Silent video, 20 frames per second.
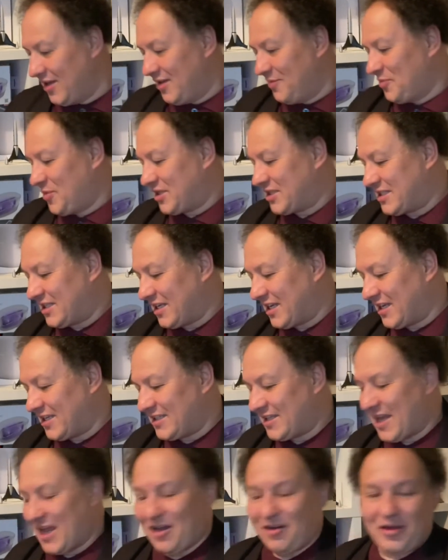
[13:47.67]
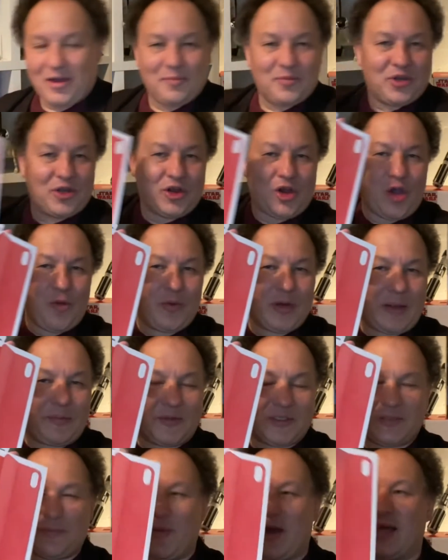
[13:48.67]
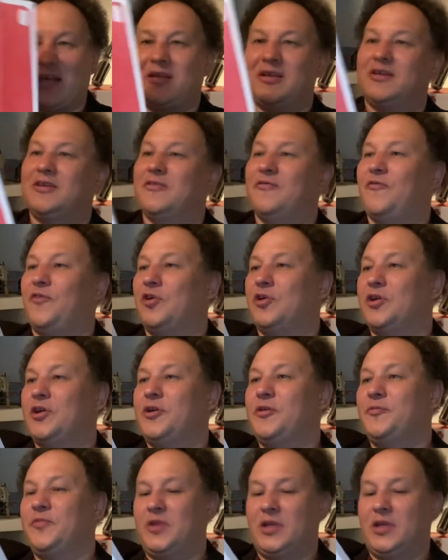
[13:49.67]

But now I'm going to open up the Smart Folio.